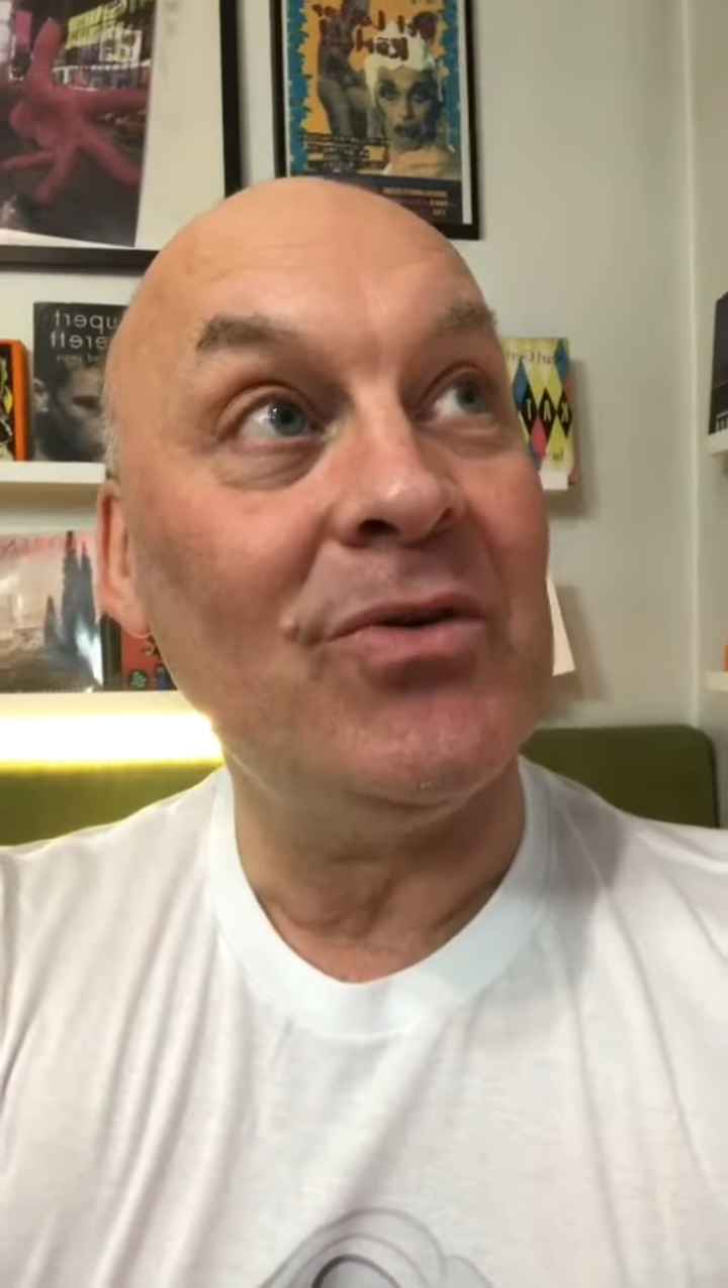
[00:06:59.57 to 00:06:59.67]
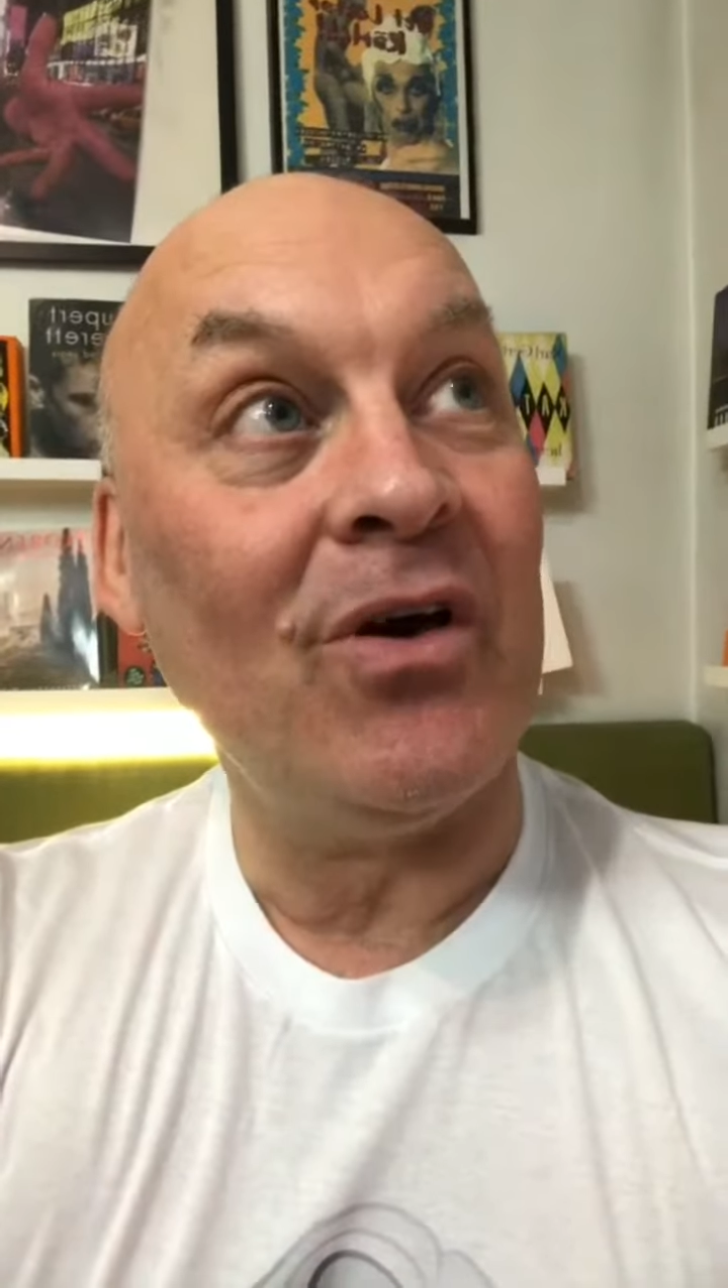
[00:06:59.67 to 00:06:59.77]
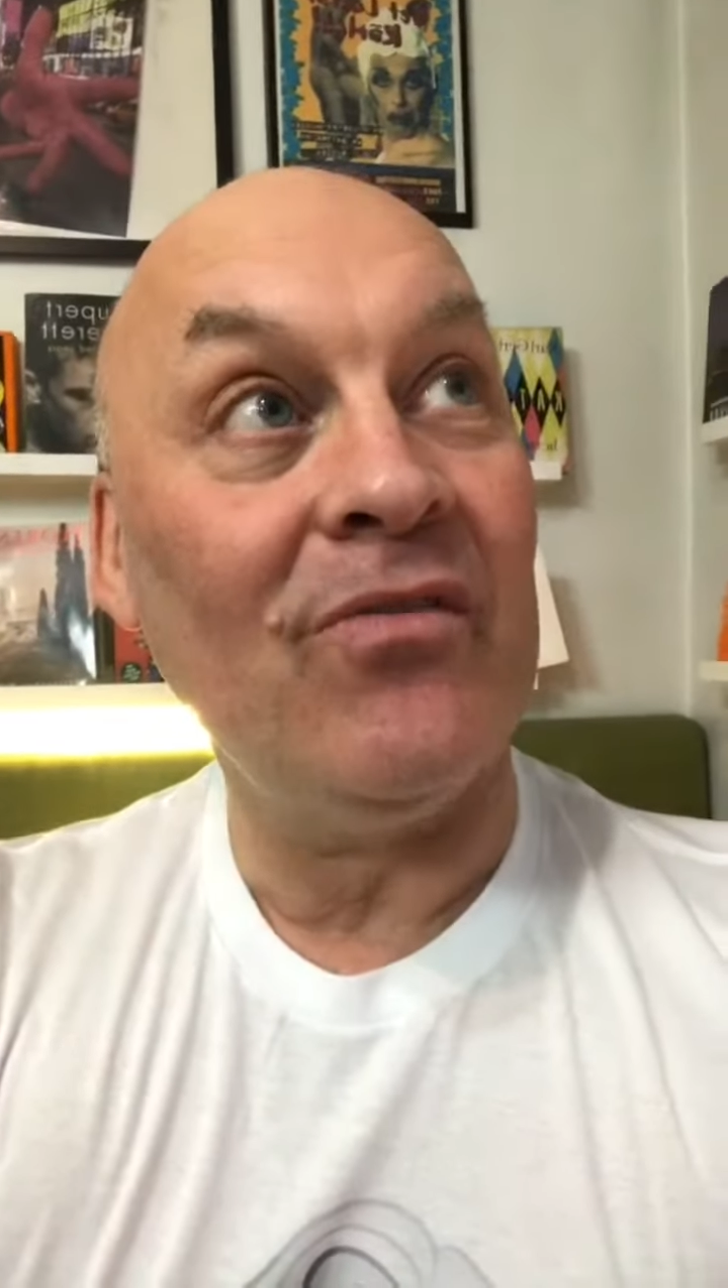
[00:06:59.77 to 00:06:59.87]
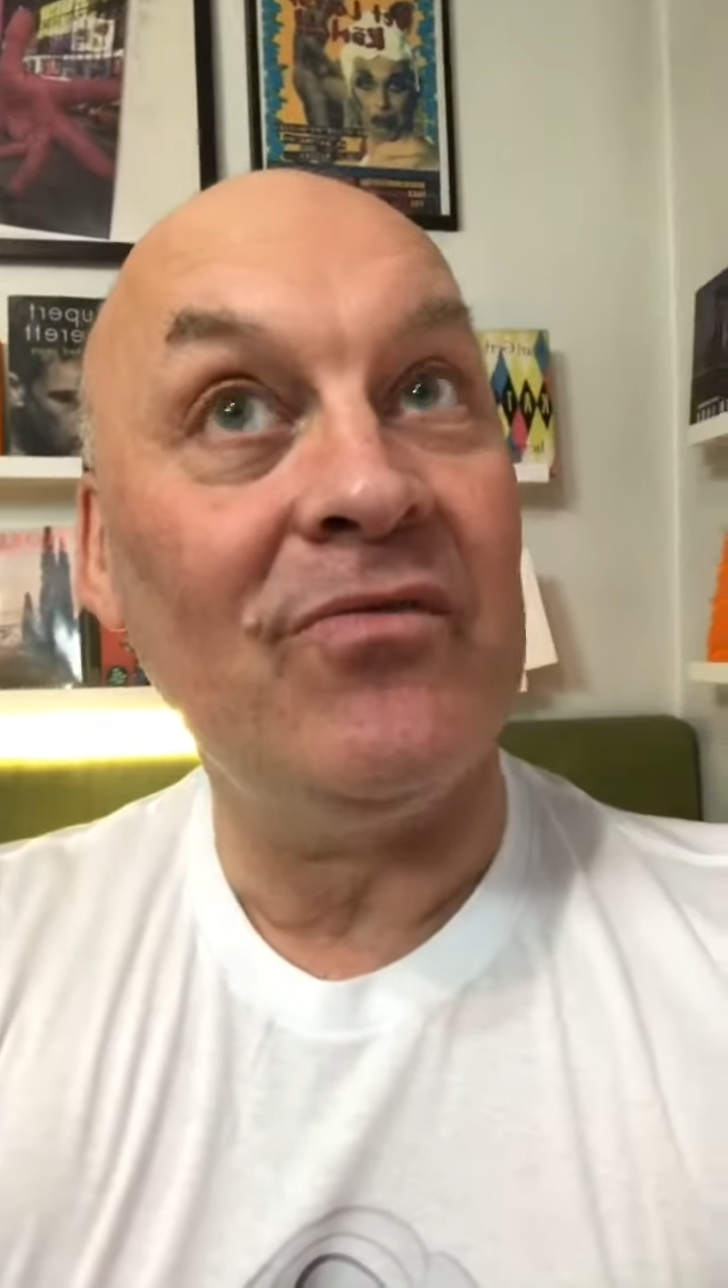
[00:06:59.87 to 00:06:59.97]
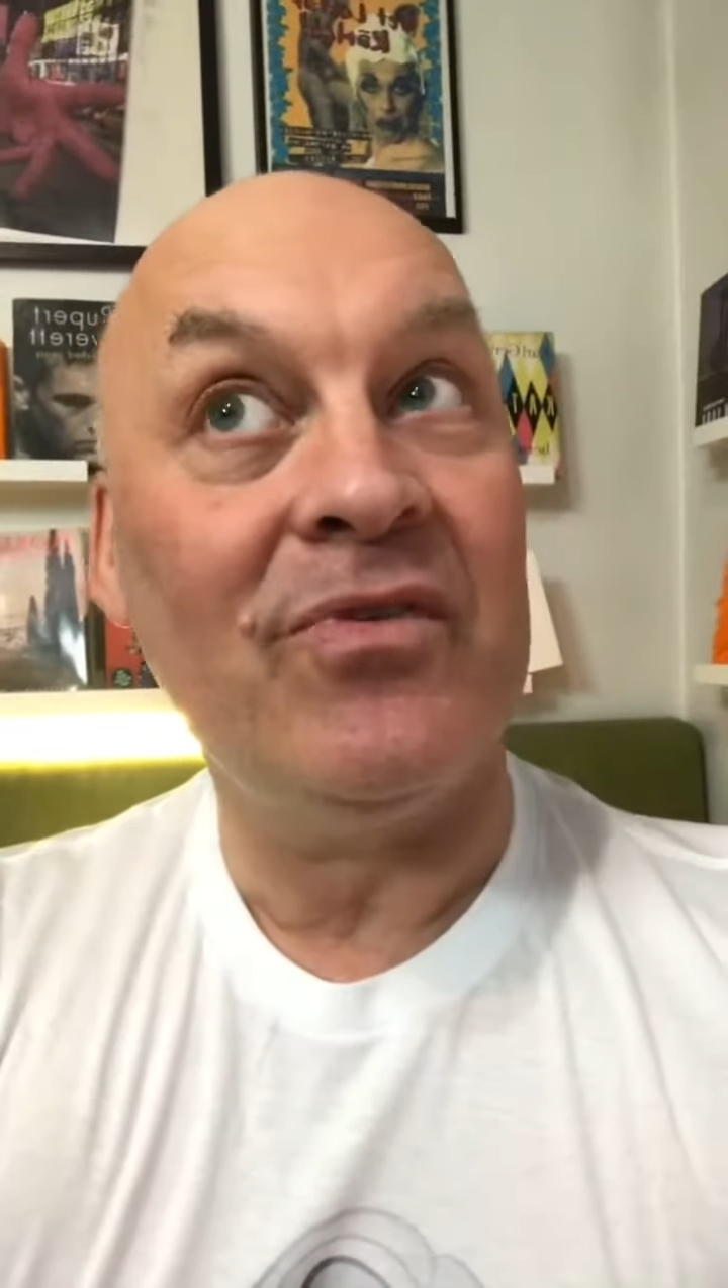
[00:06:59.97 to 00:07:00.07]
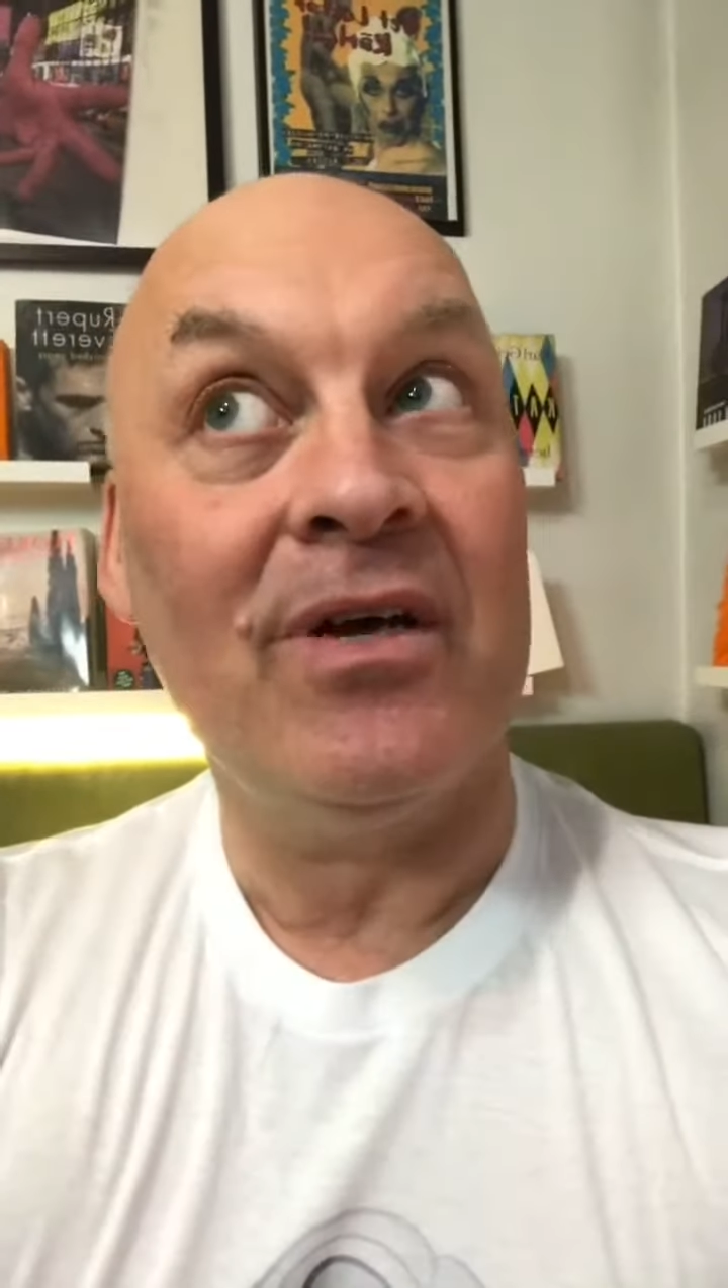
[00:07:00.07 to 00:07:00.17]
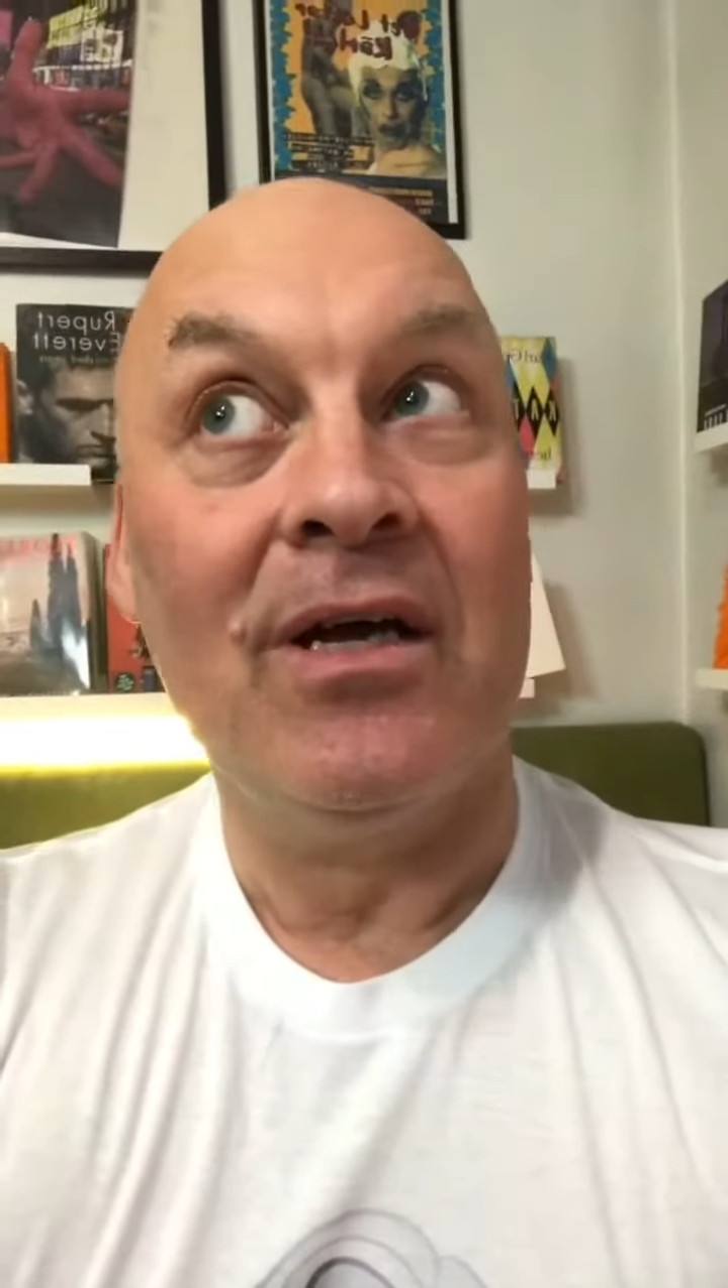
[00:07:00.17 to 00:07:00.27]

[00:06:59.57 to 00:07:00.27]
of